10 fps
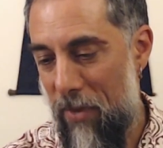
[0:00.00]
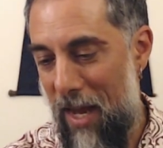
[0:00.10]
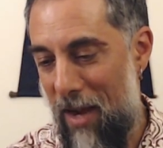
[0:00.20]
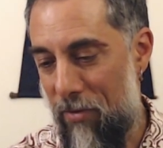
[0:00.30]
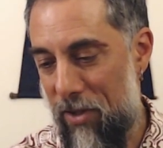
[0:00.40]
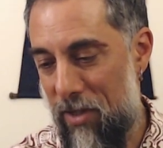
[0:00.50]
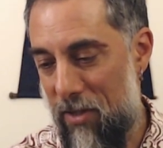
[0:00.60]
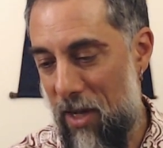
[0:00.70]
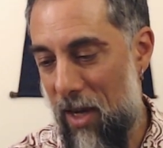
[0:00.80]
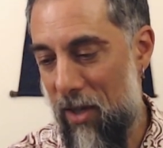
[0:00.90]
have the
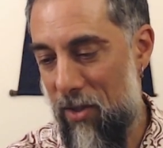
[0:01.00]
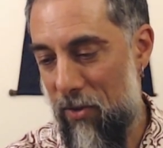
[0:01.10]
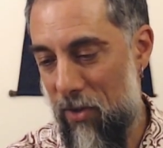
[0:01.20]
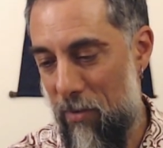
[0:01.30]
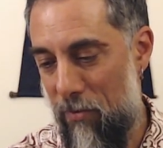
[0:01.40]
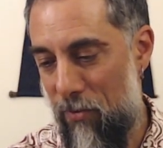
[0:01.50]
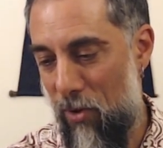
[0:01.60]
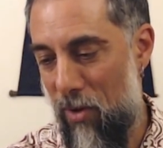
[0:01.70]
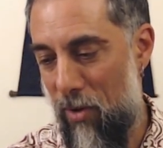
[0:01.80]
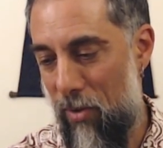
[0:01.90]
Tathagatas come
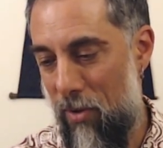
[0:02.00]
forth.